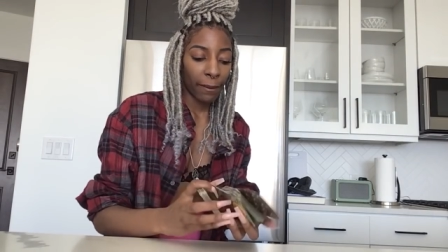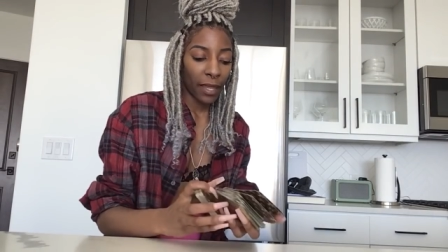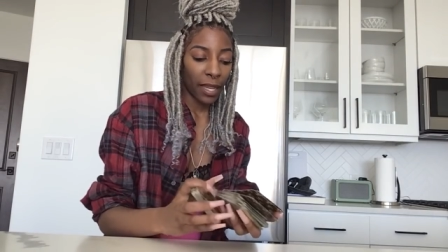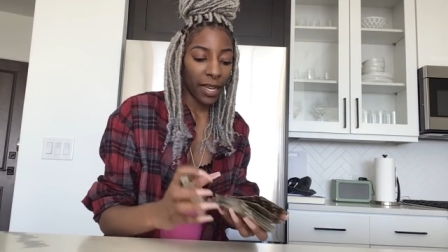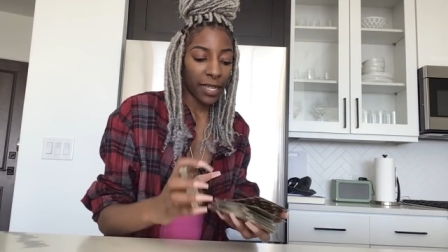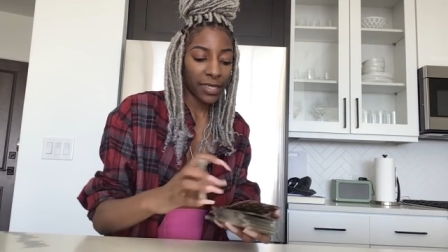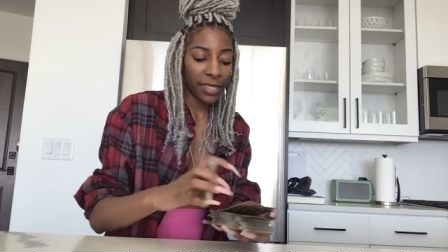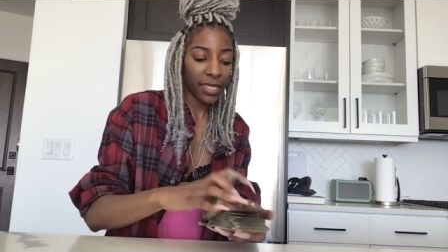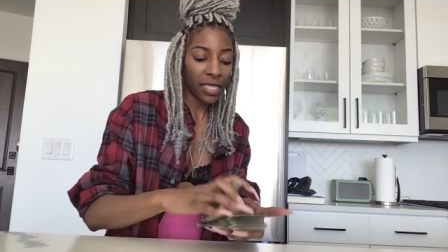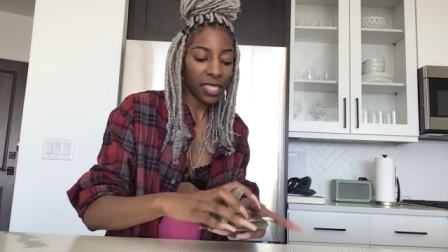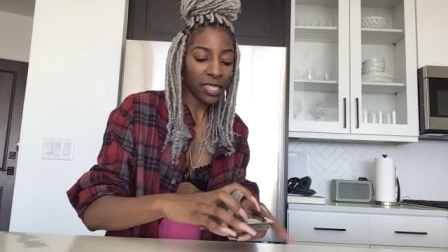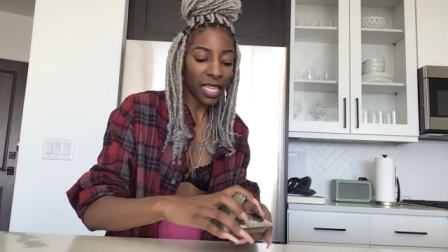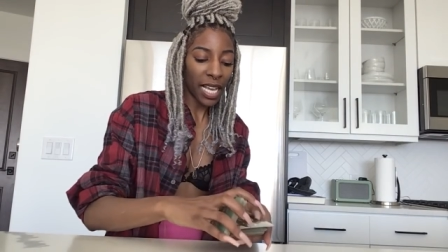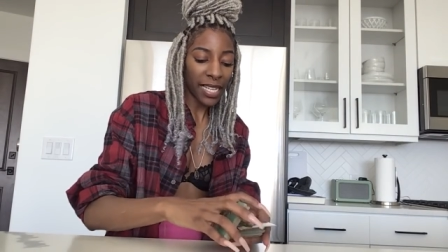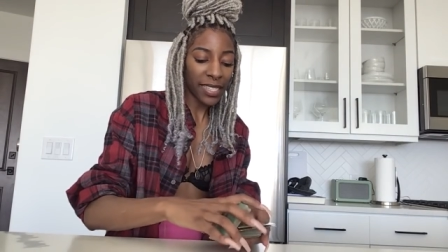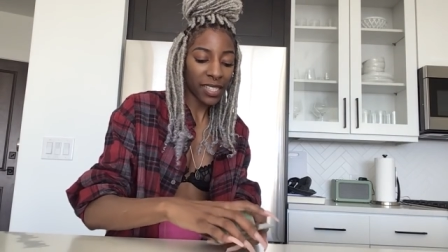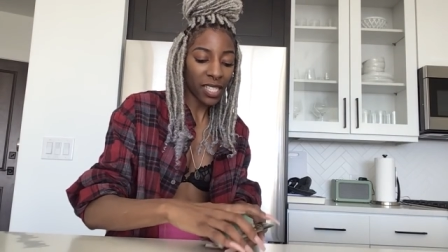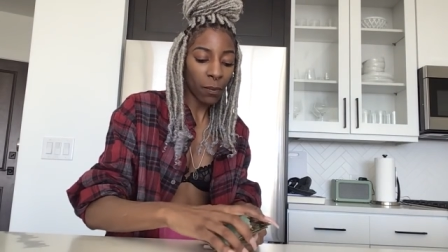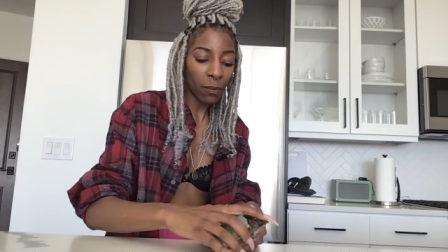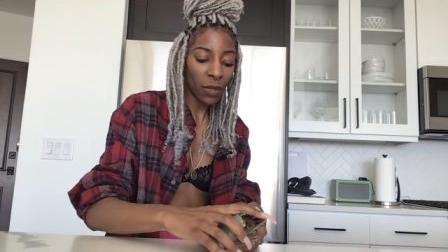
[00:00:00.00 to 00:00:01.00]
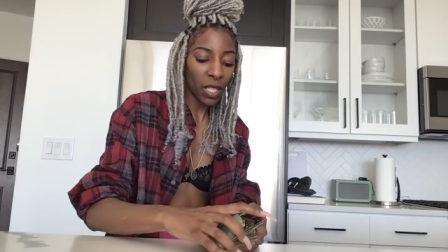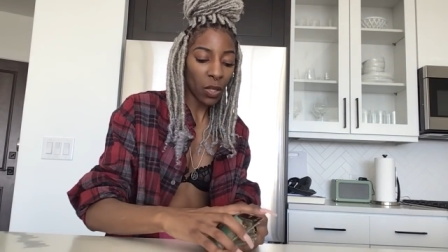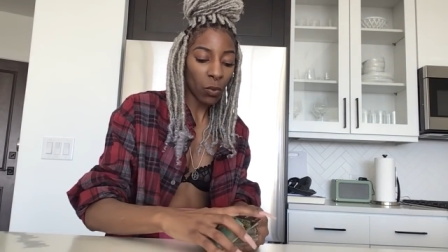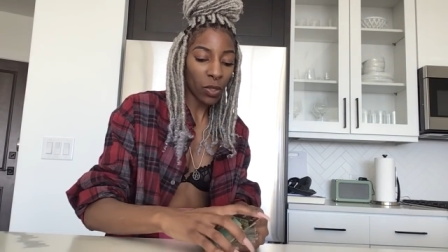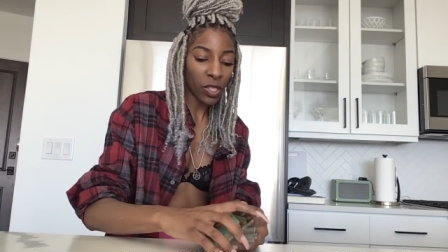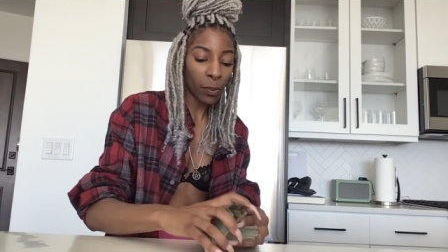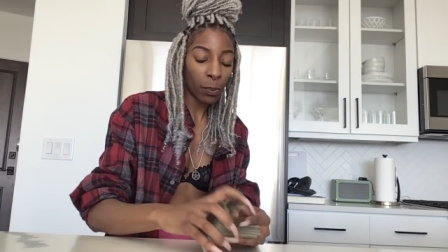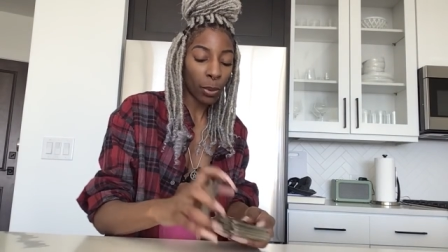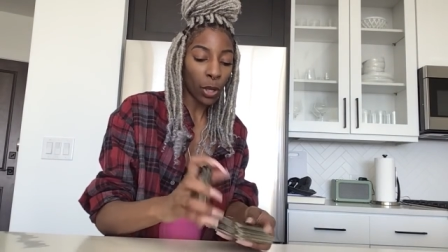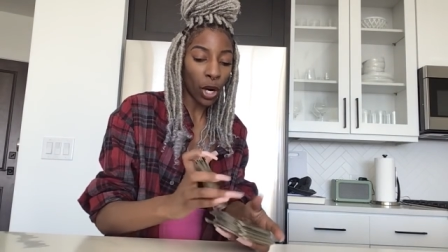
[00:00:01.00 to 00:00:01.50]
Because it looks like something
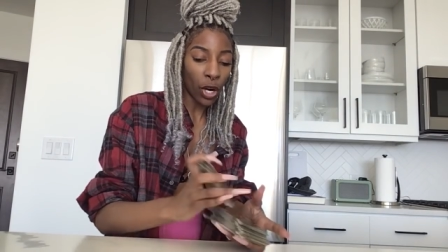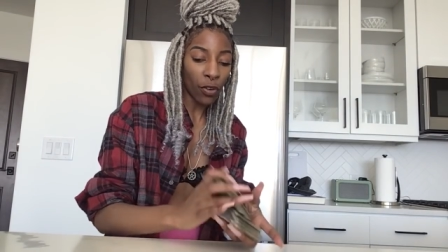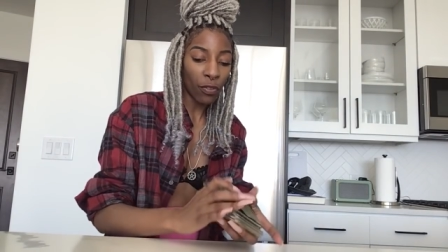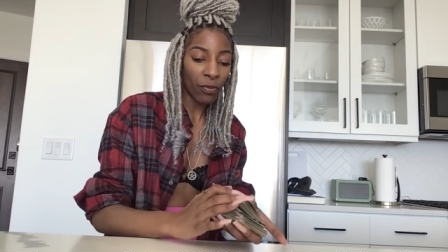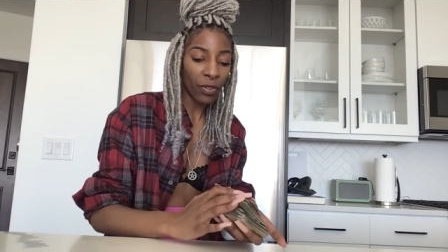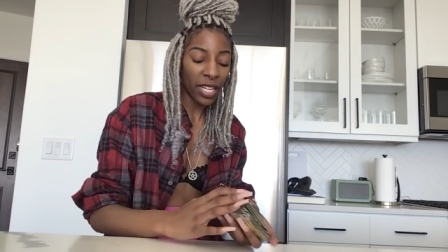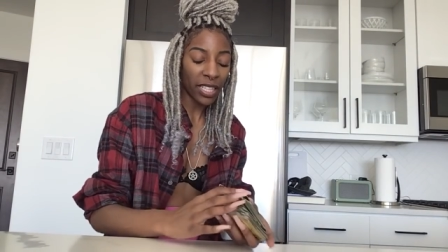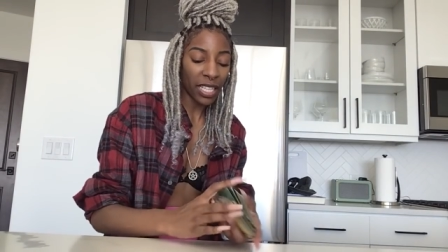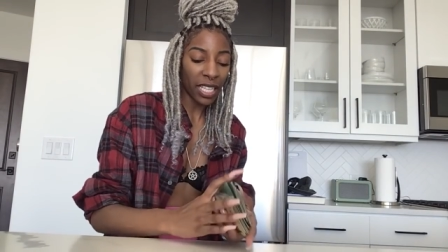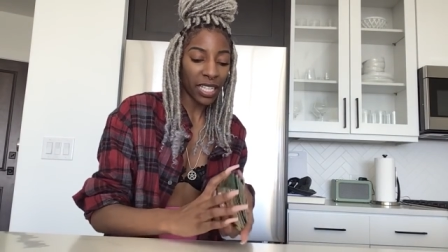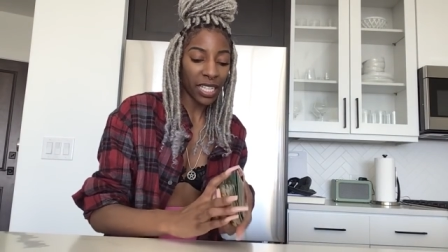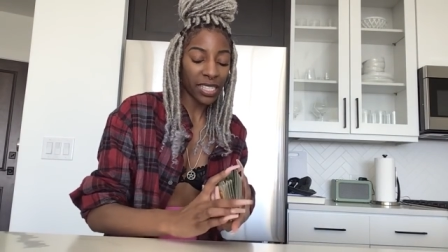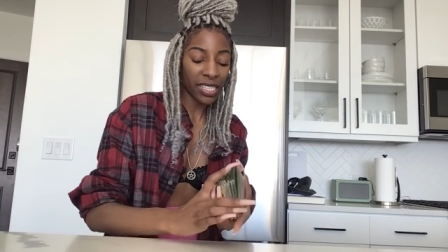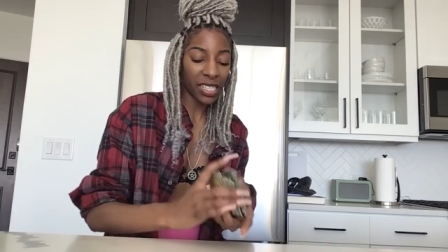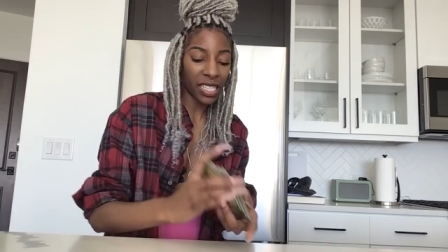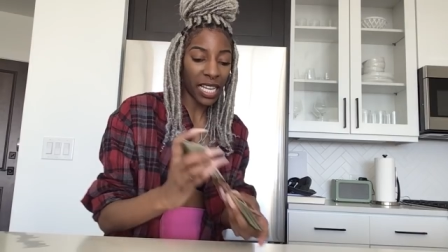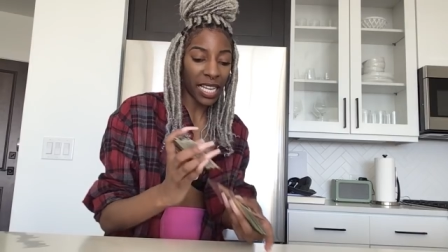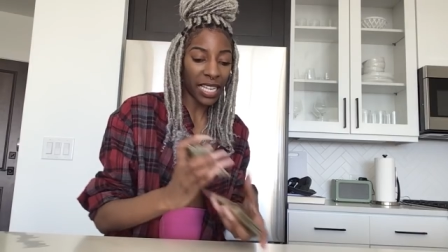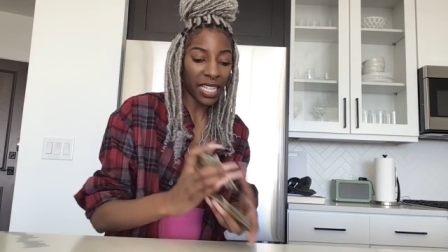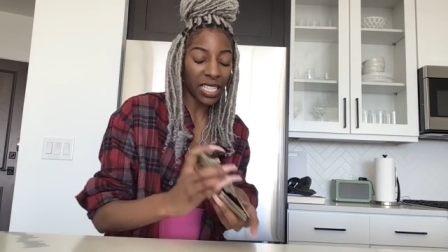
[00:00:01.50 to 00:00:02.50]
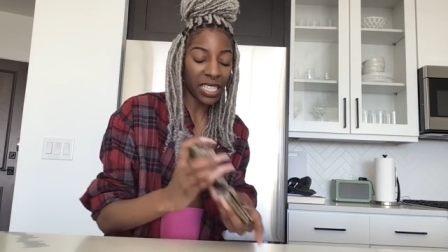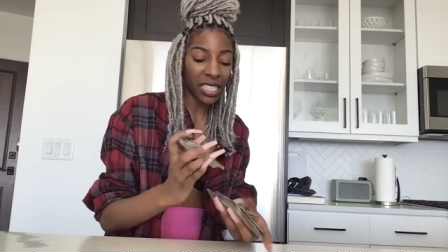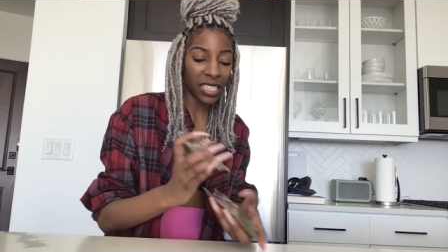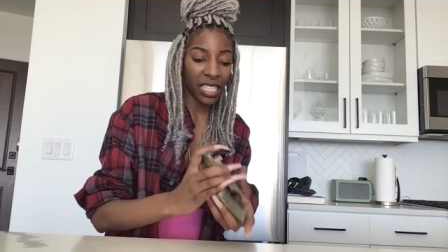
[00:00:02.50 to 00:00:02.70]
was perfect and it's like,